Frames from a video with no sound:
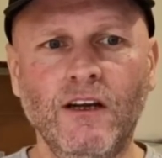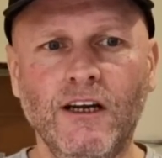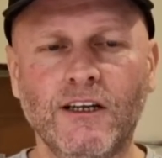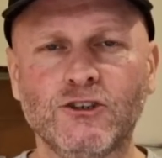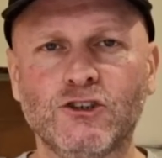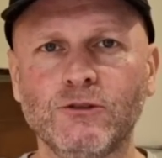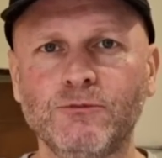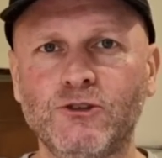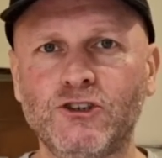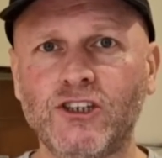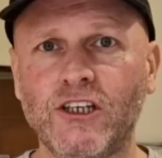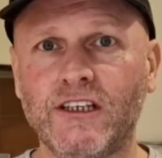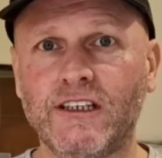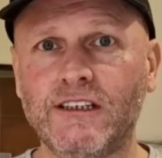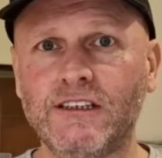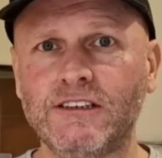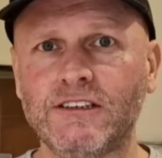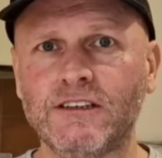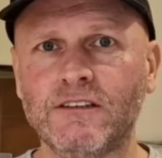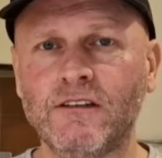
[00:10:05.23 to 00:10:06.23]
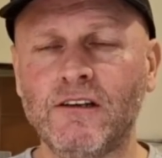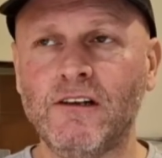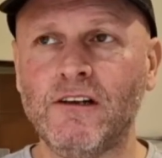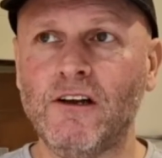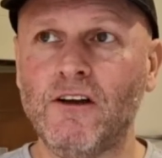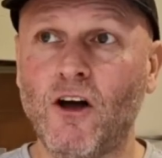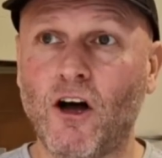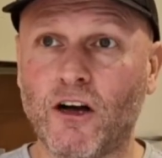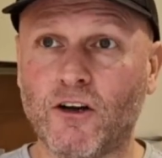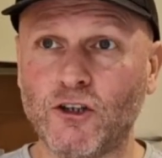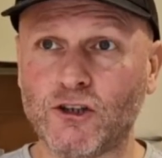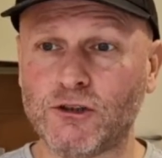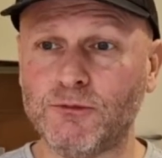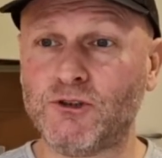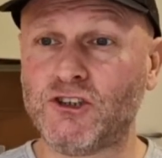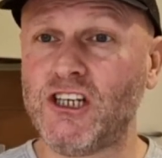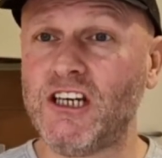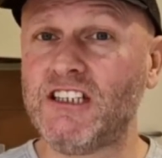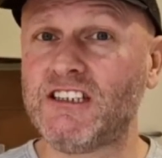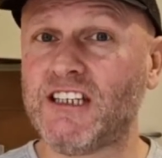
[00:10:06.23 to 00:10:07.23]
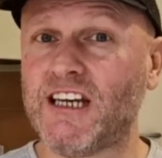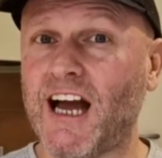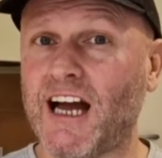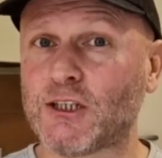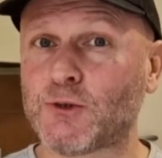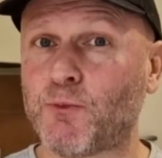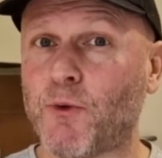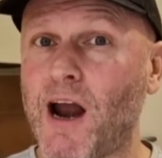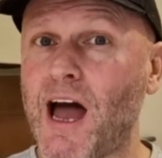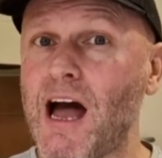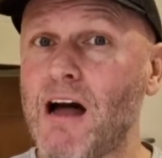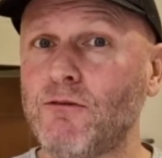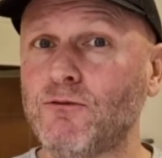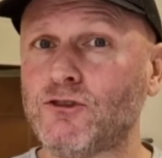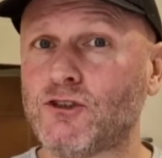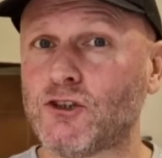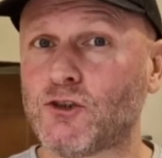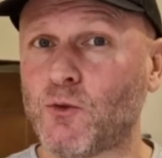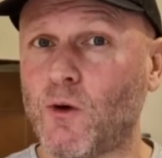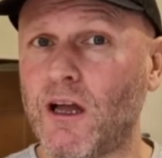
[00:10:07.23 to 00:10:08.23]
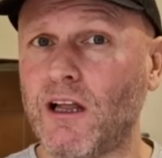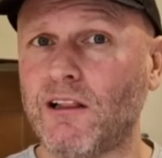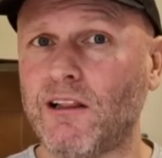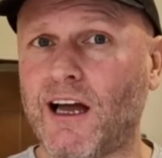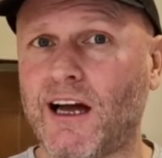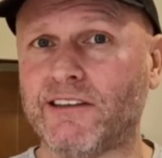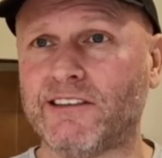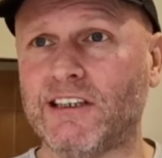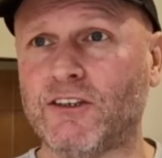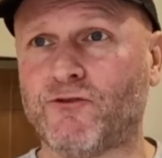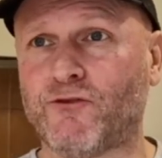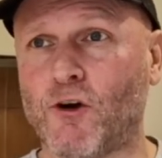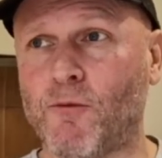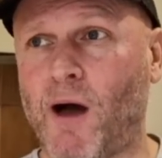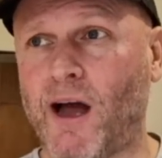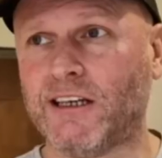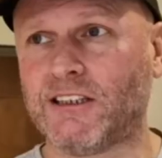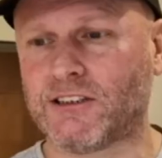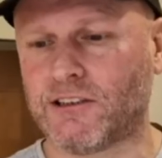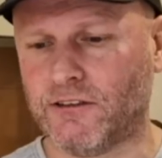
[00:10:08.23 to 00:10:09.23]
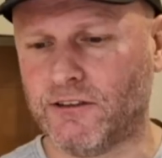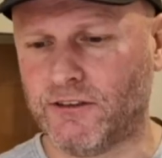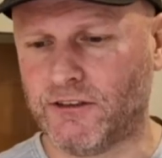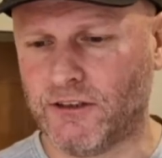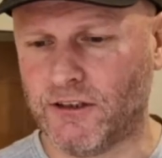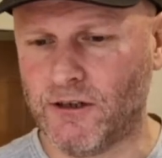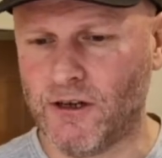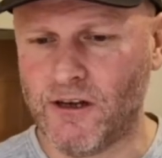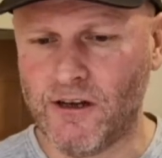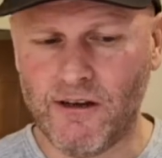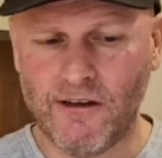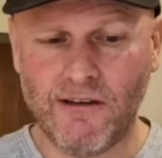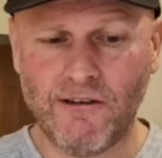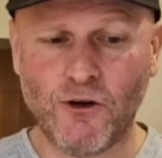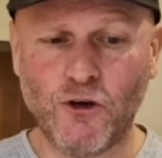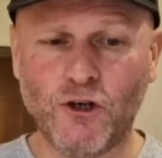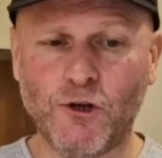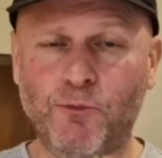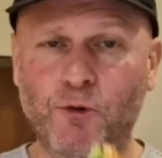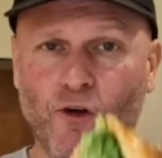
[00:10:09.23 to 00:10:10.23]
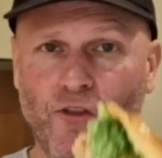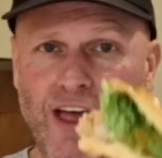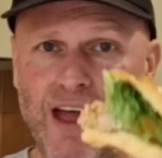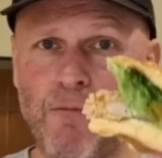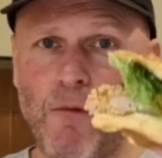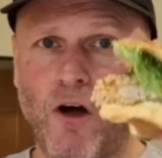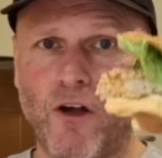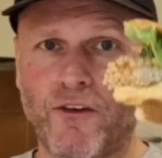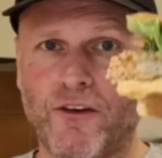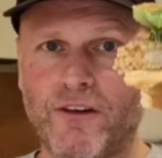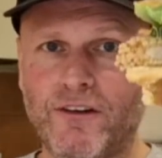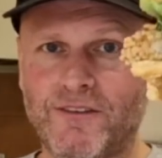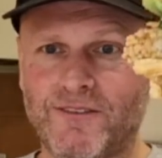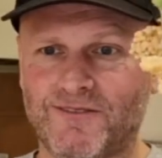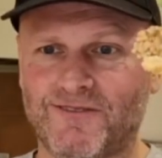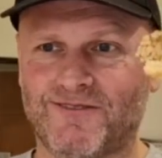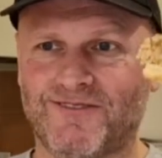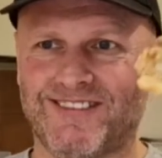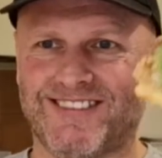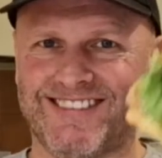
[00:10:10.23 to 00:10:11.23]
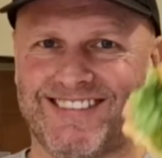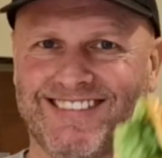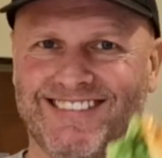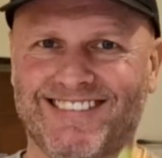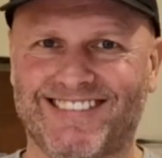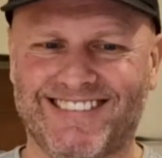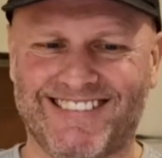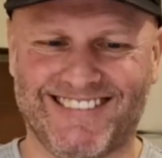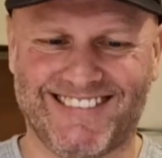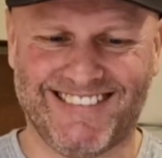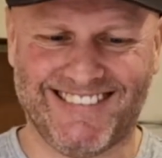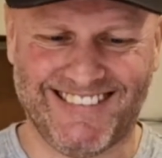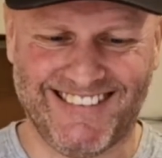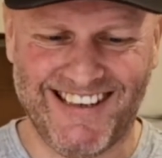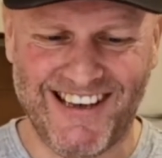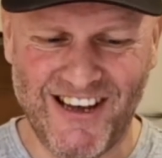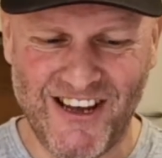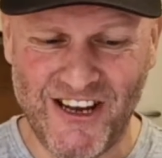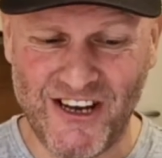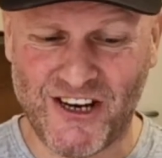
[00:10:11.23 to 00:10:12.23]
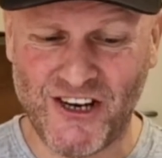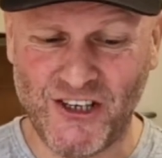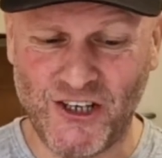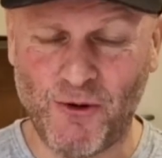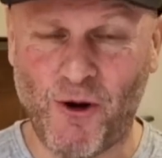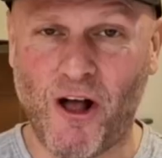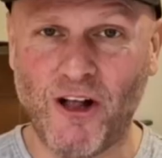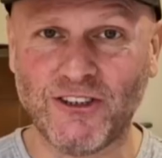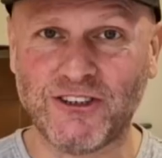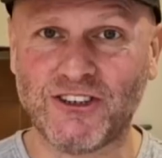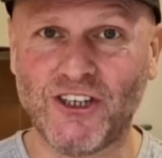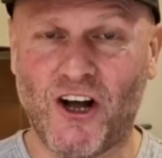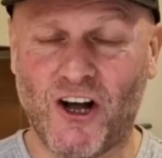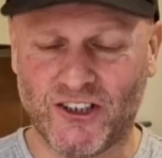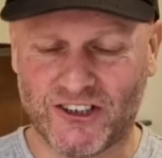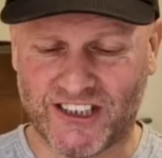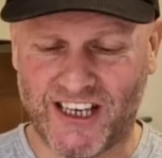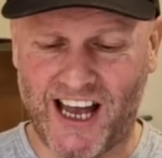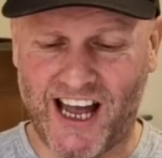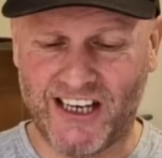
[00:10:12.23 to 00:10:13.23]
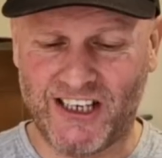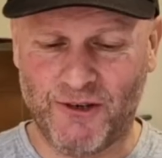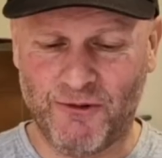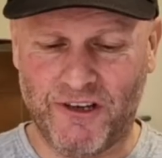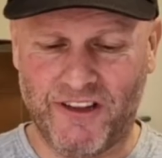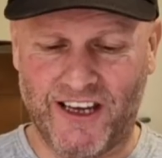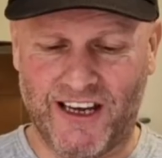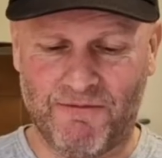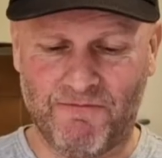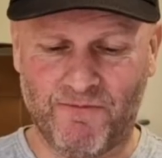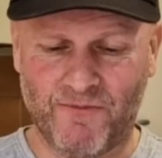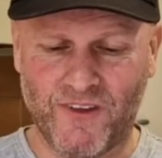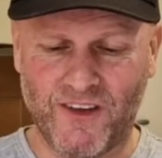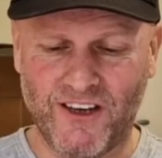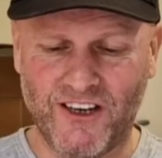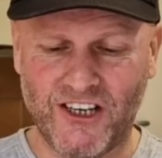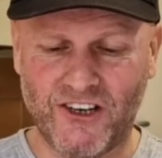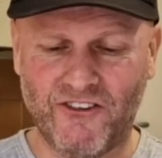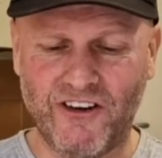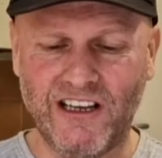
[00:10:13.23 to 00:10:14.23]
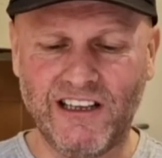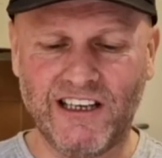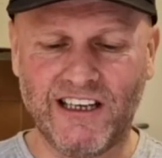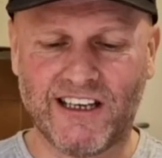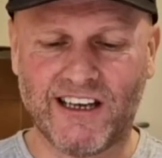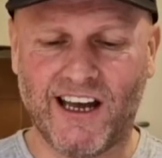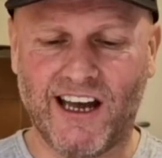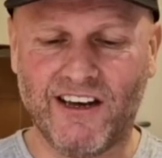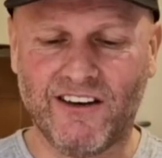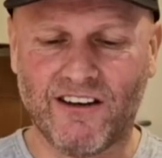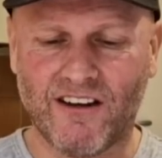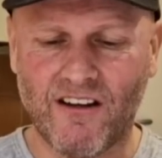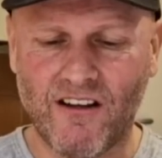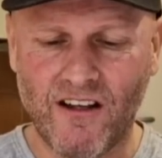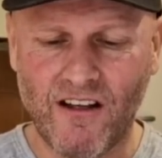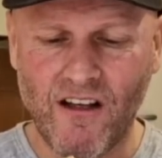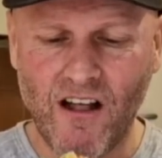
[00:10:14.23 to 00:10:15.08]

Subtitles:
And some cheese. I got some cheesy hash browns as well that I did from Iceland. Could have put them on. You can do all sorts, can't you, with it? You really can.